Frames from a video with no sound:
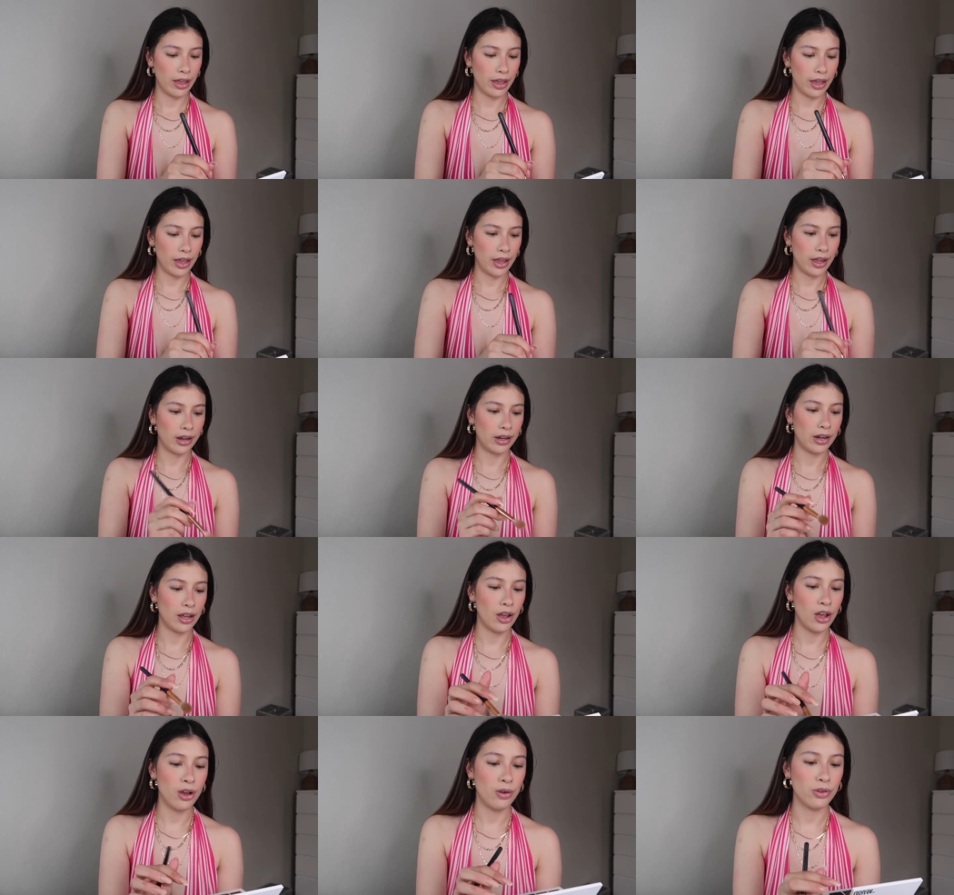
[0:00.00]

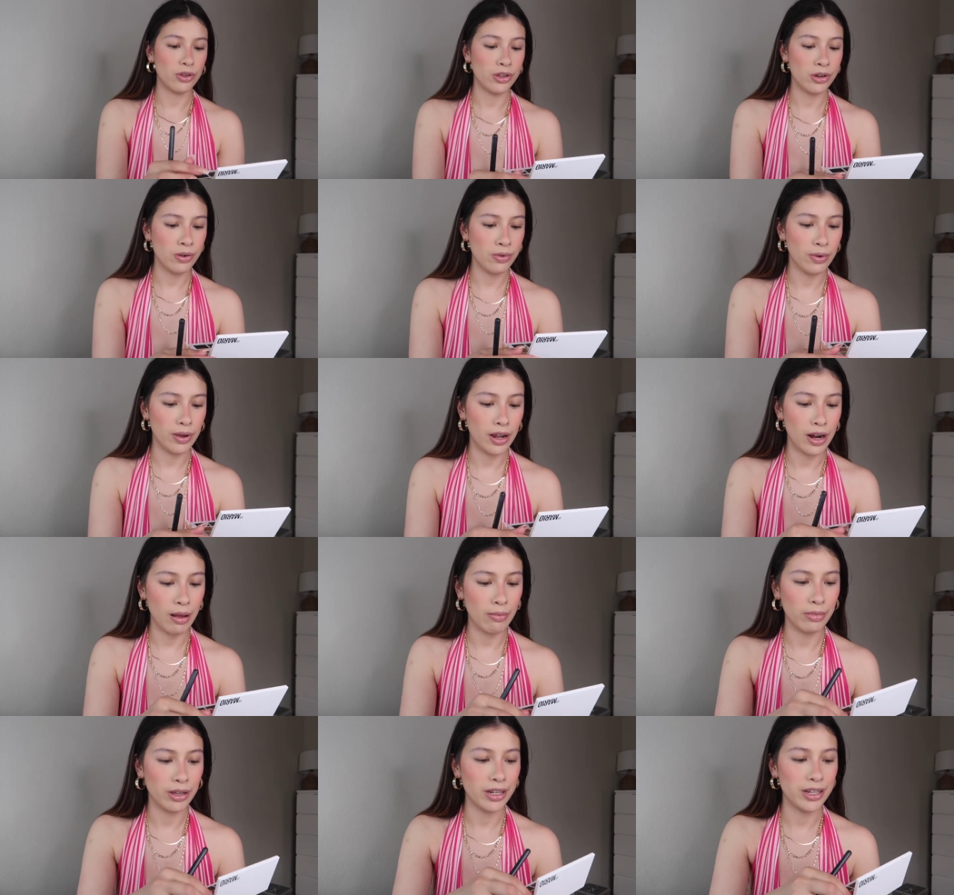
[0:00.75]
And oh, you know
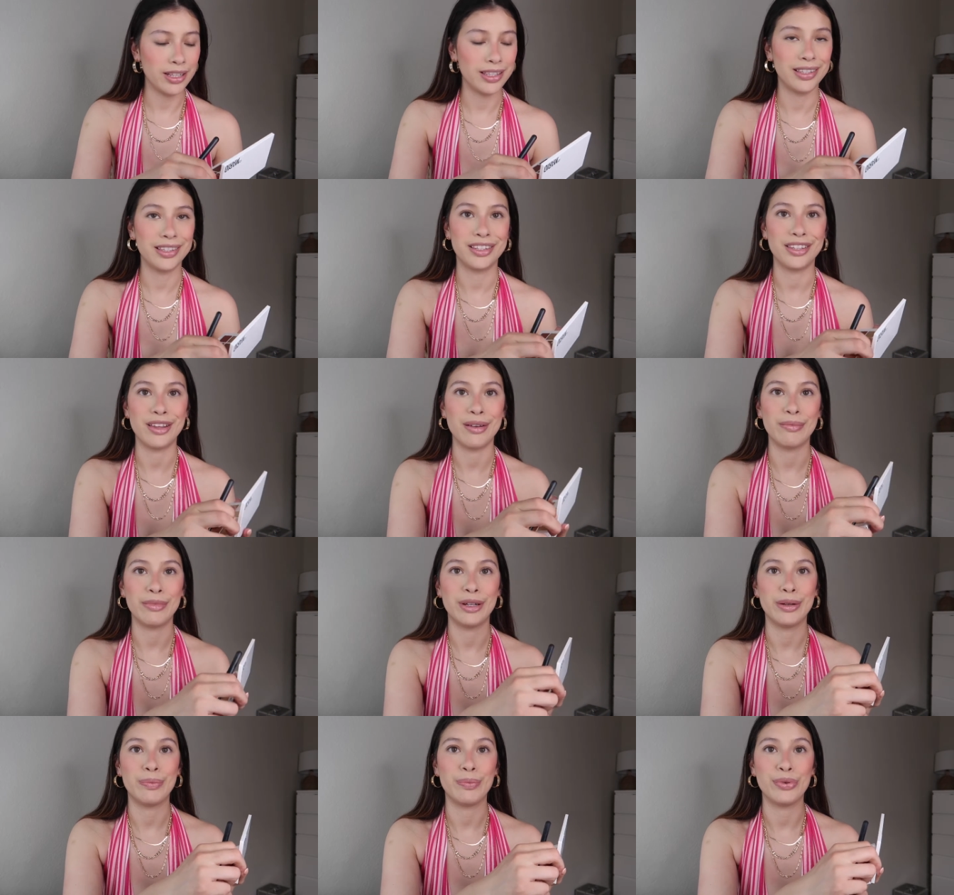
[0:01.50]
what, I'm
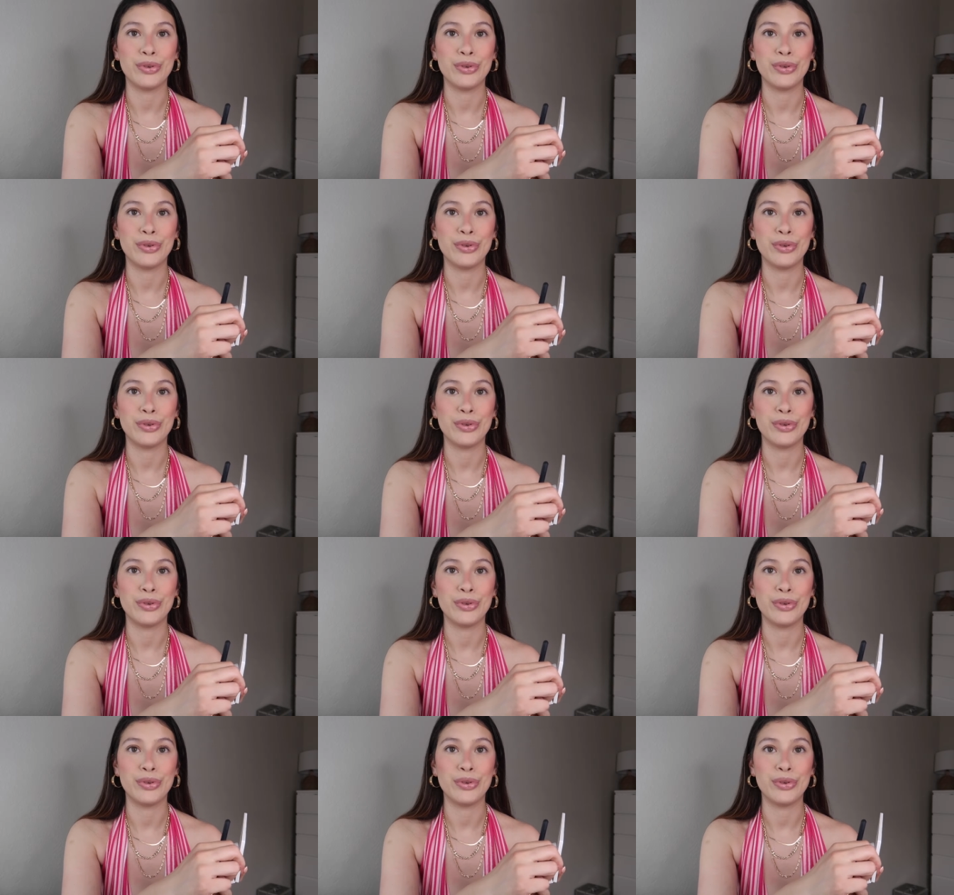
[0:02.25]
gonna